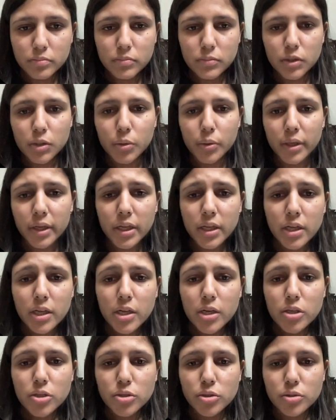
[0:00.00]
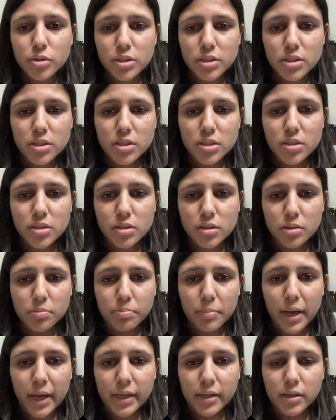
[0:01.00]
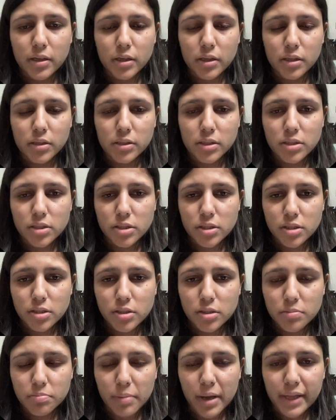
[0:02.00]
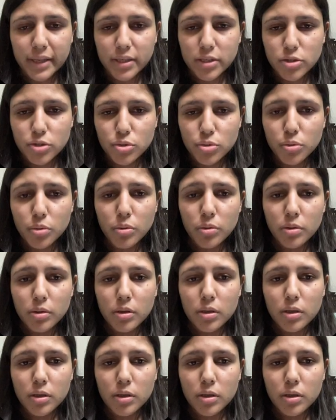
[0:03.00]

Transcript: Okay, so this is minus 2,